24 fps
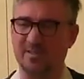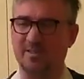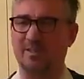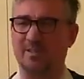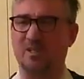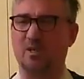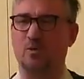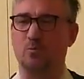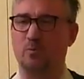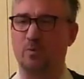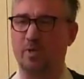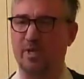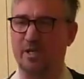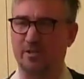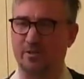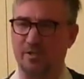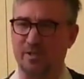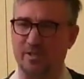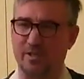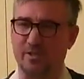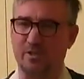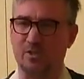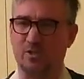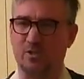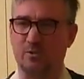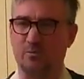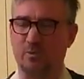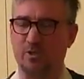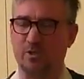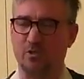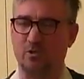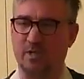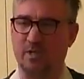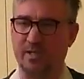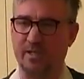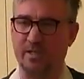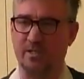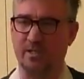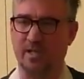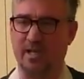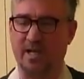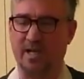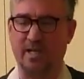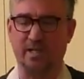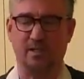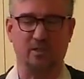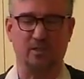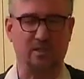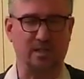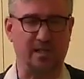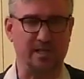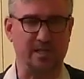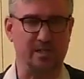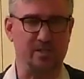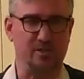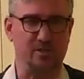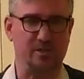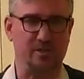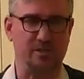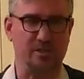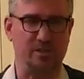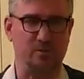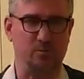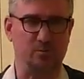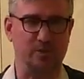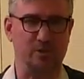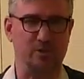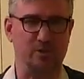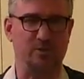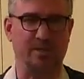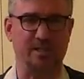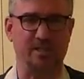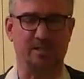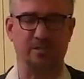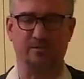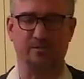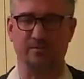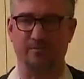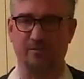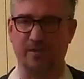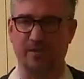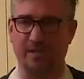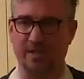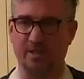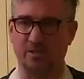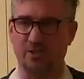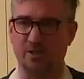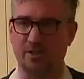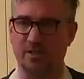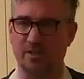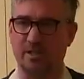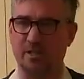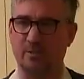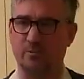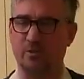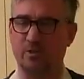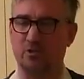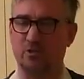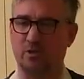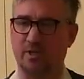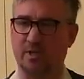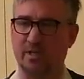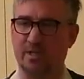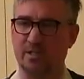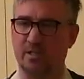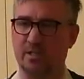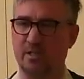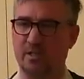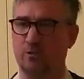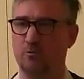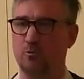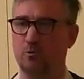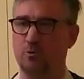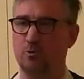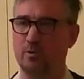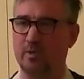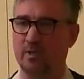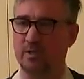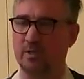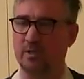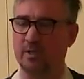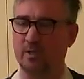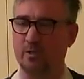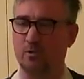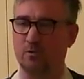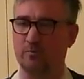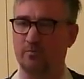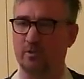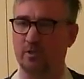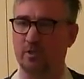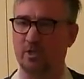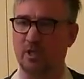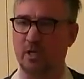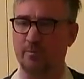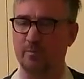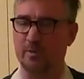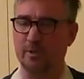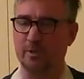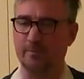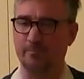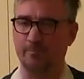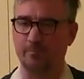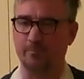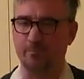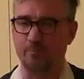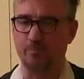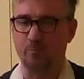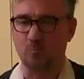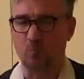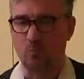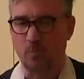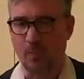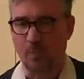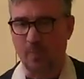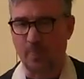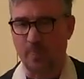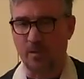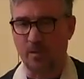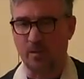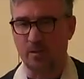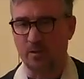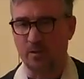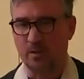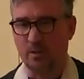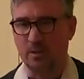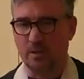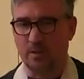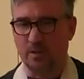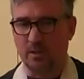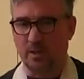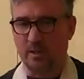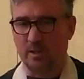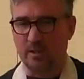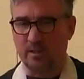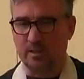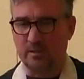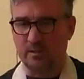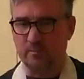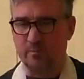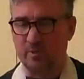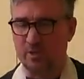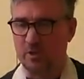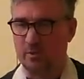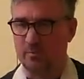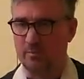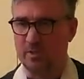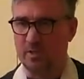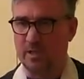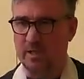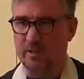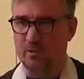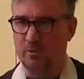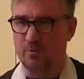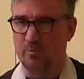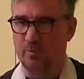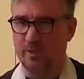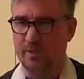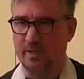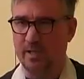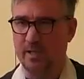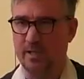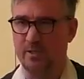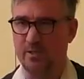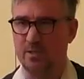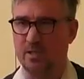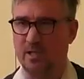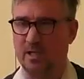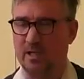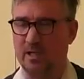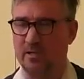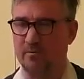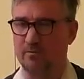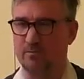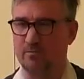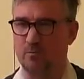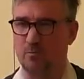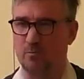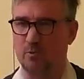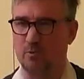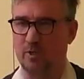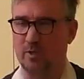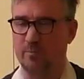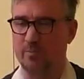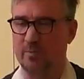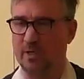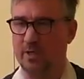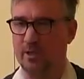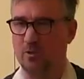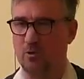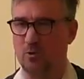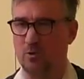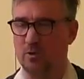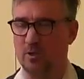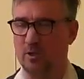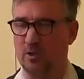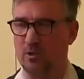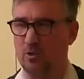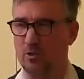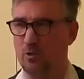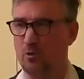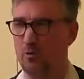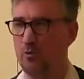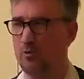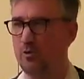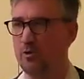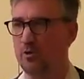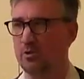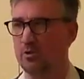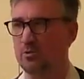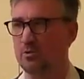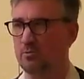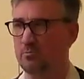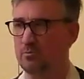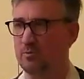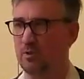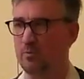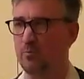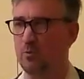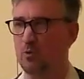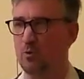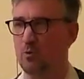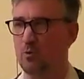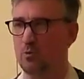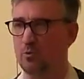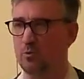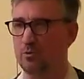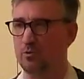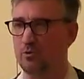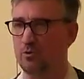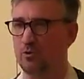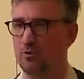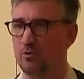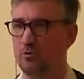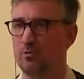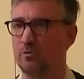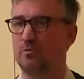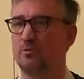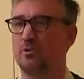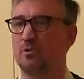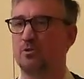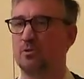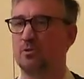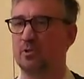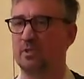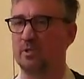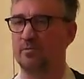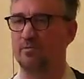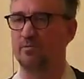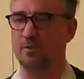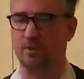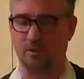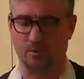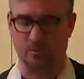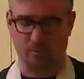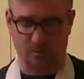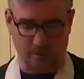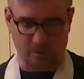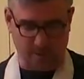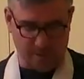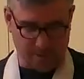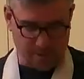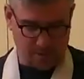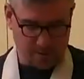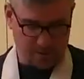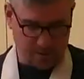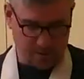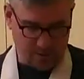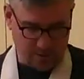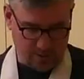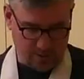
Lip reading: awareness. We try to analyze it, we try to fix it, we try to heroically overcome it. But sometimes we need to have what you might call a lunar approach to our difficulties.